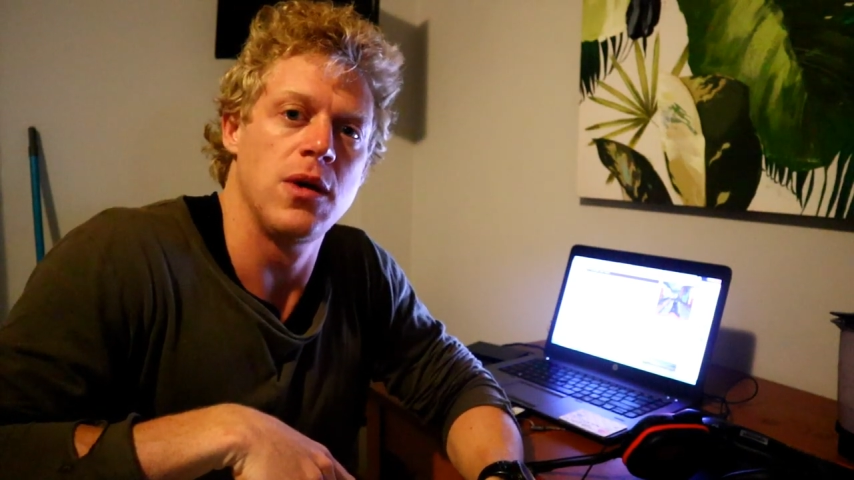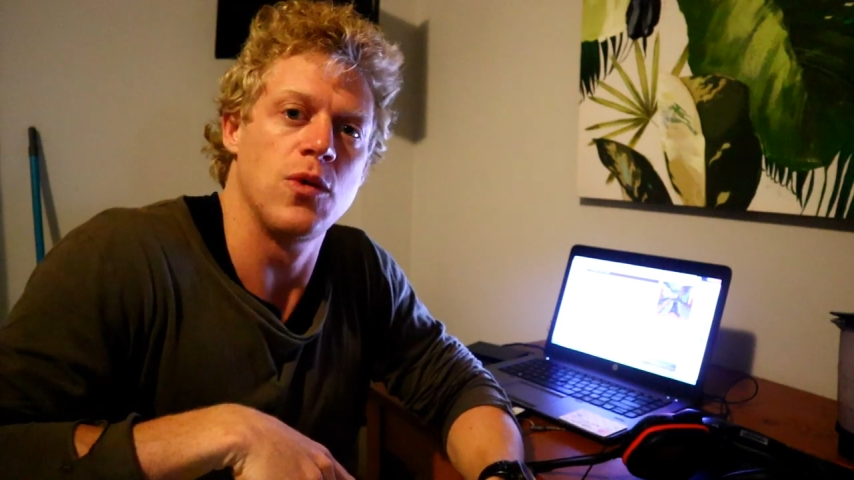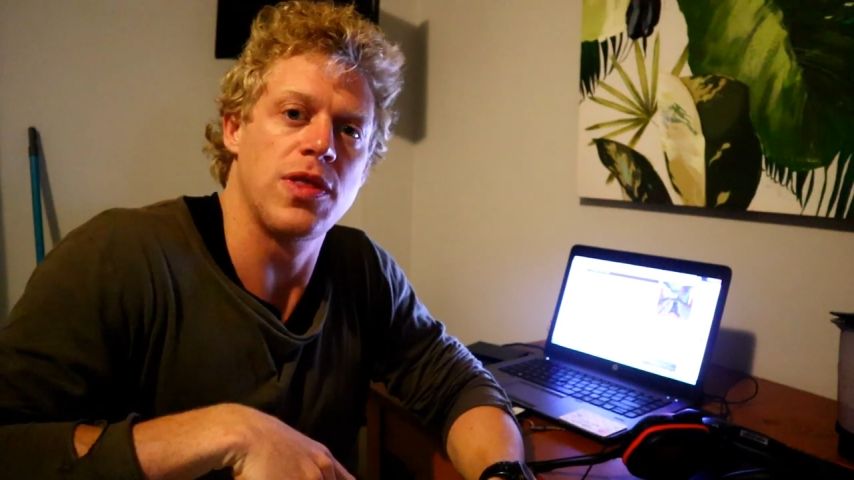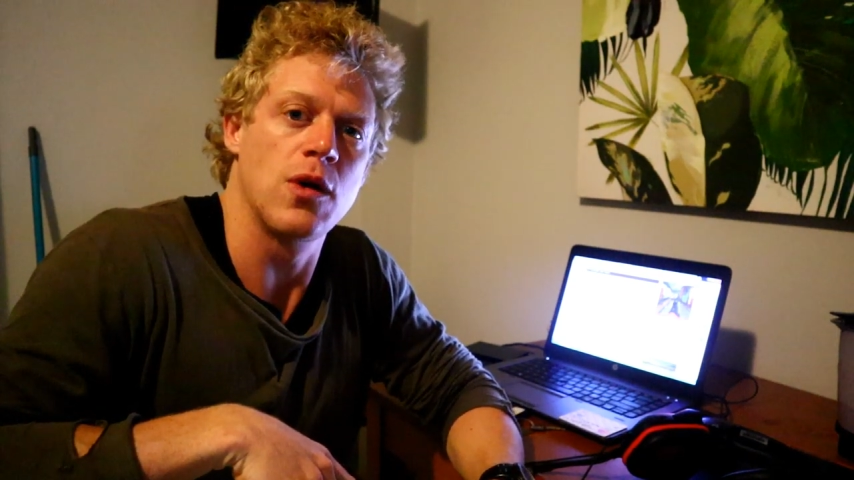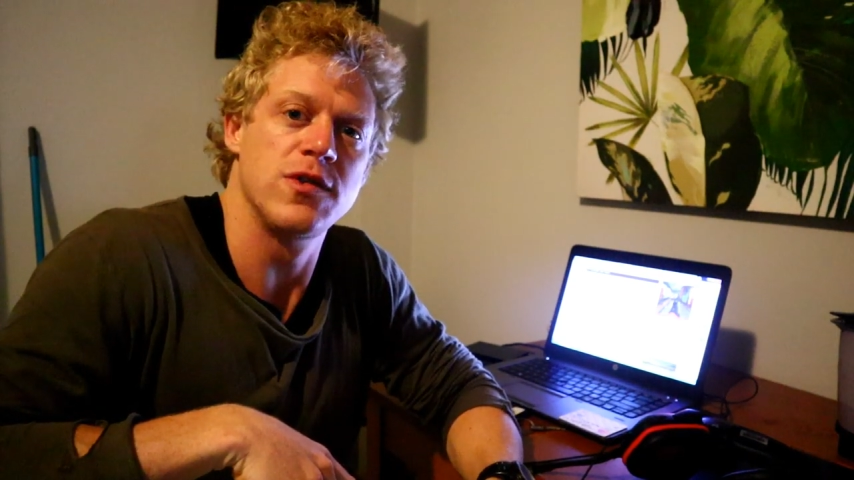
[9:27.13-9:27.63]

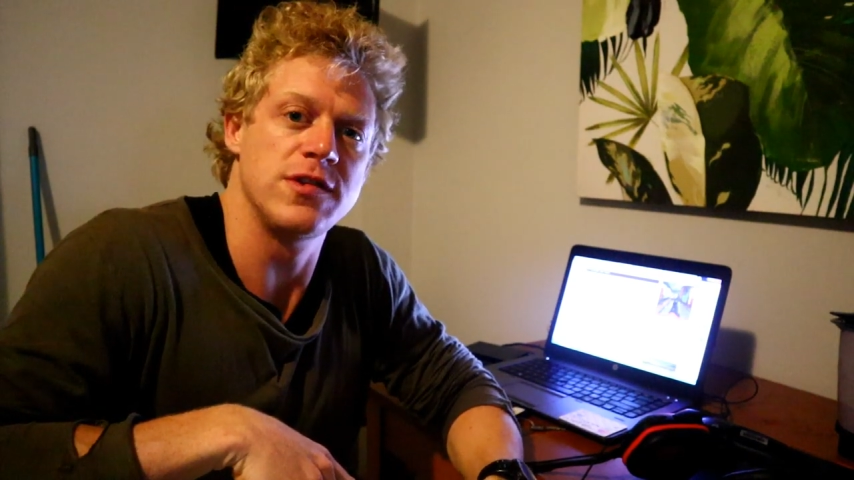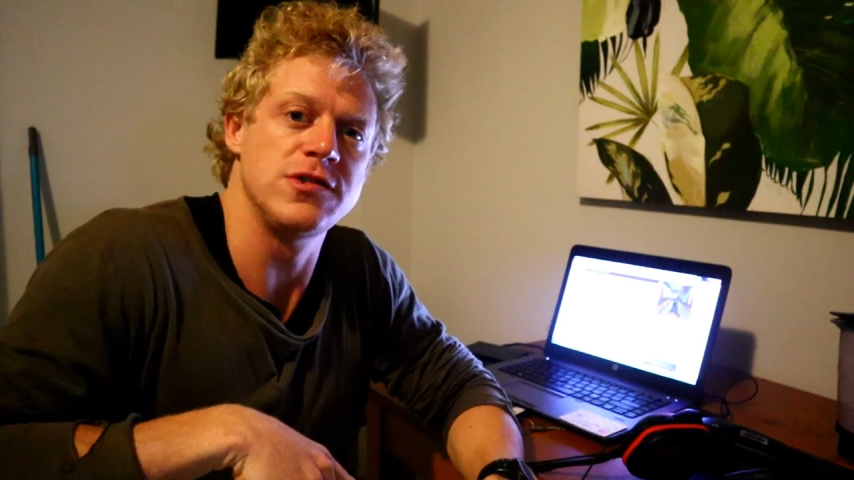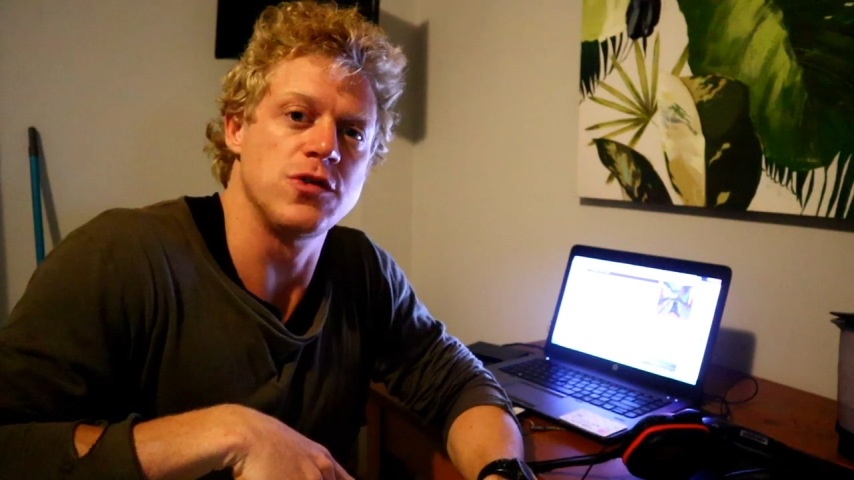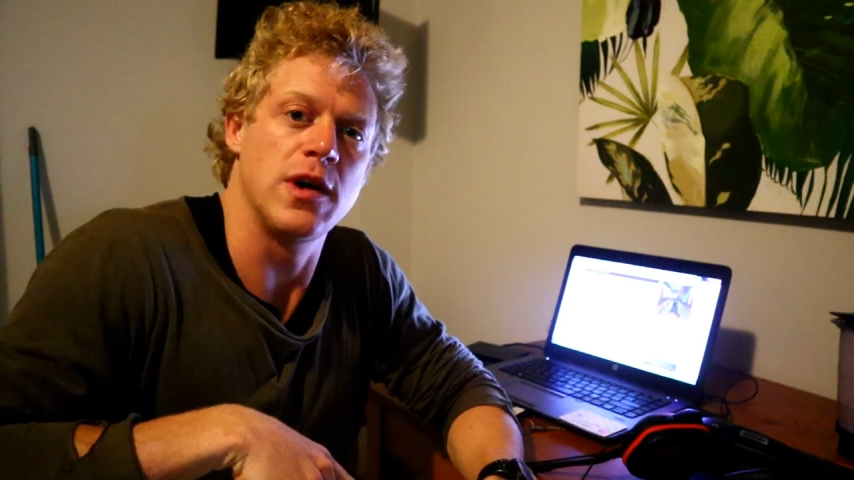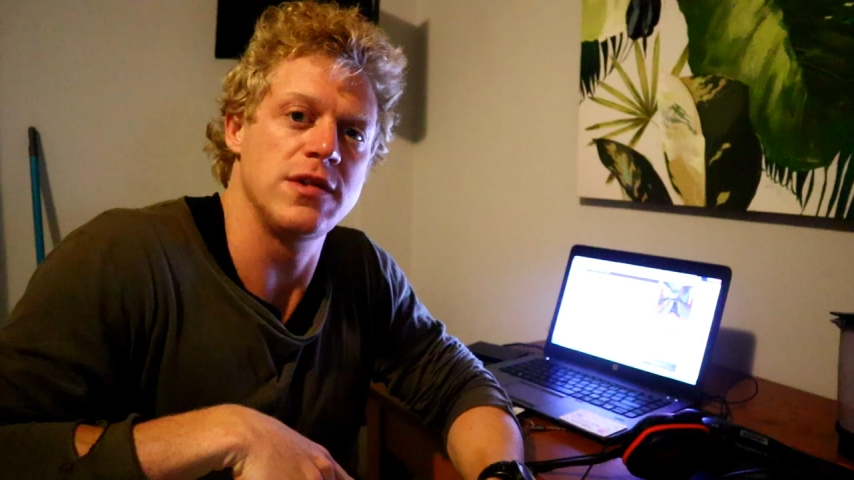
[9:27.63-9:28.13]
with our
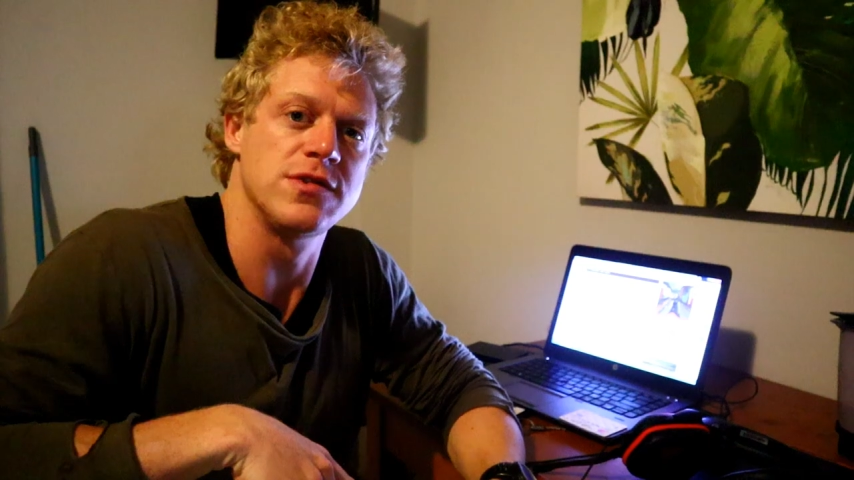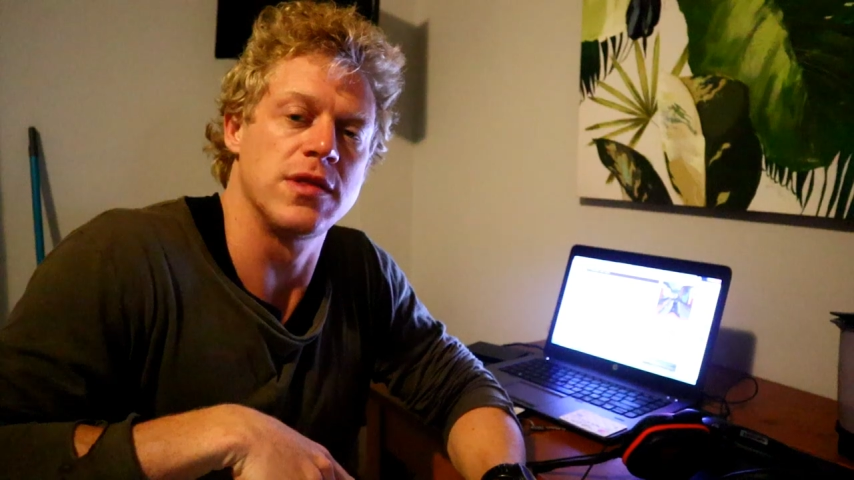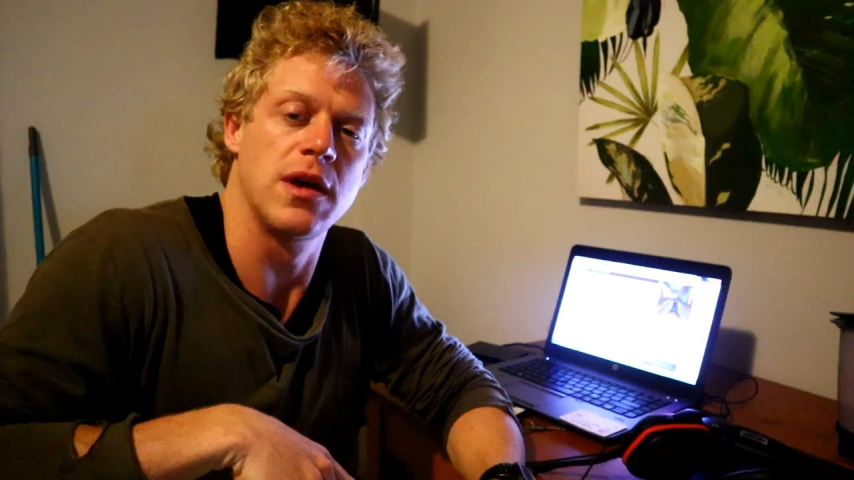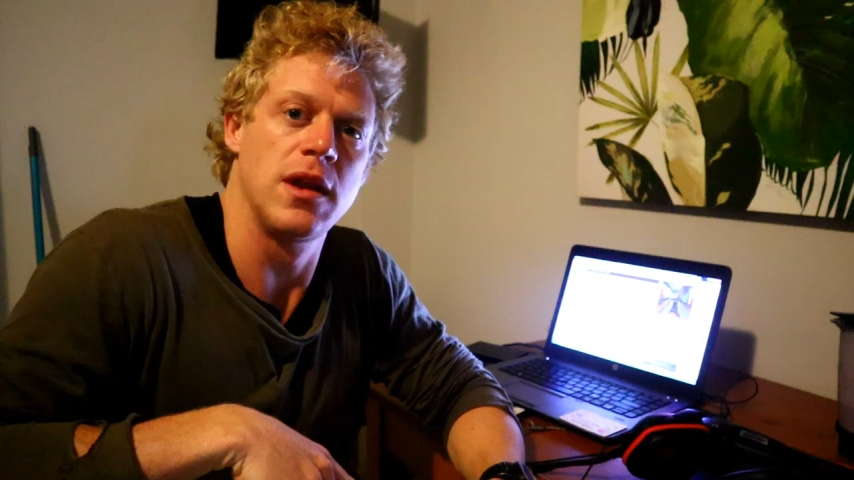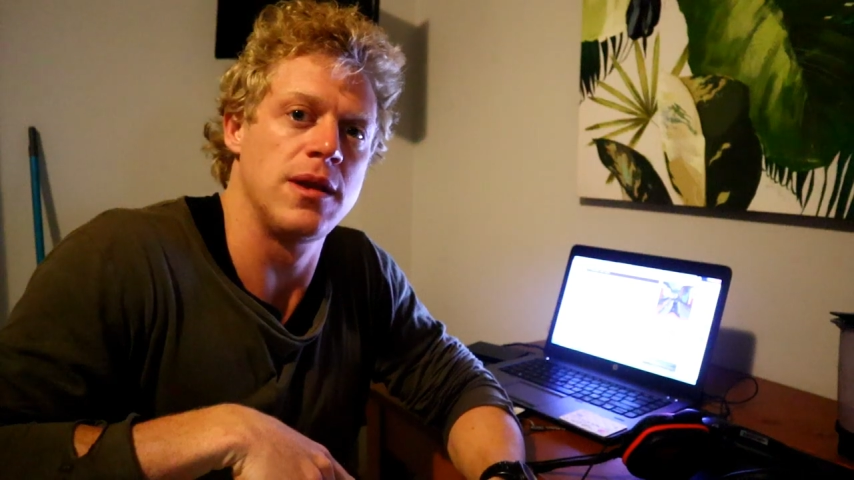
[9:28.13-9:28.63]

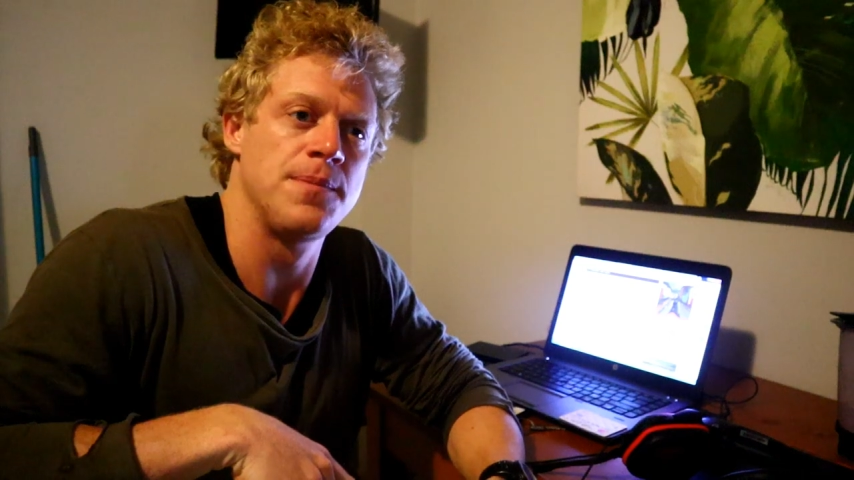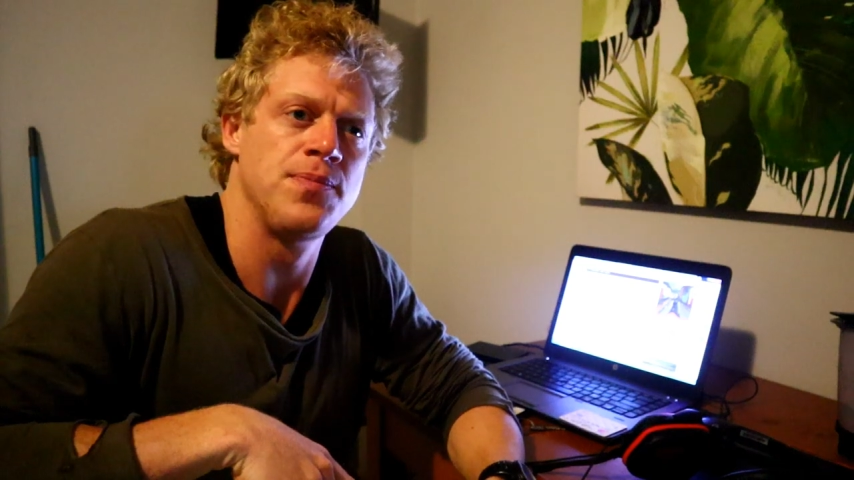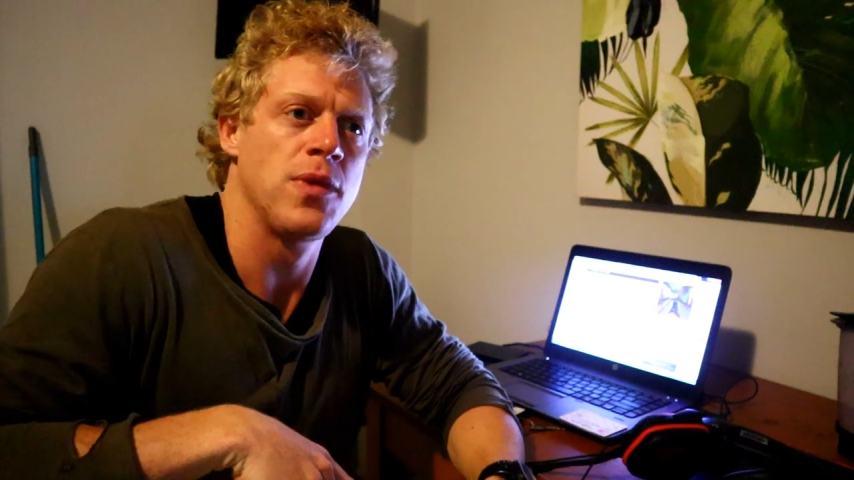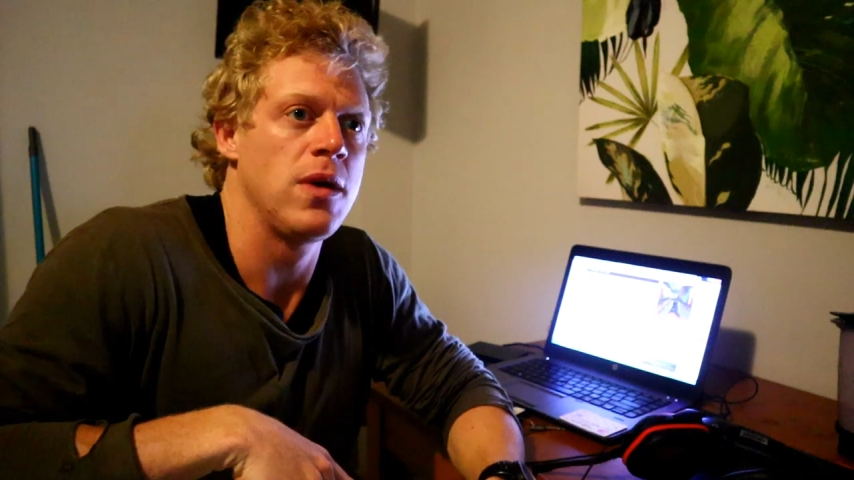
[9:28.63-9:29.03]
situation, then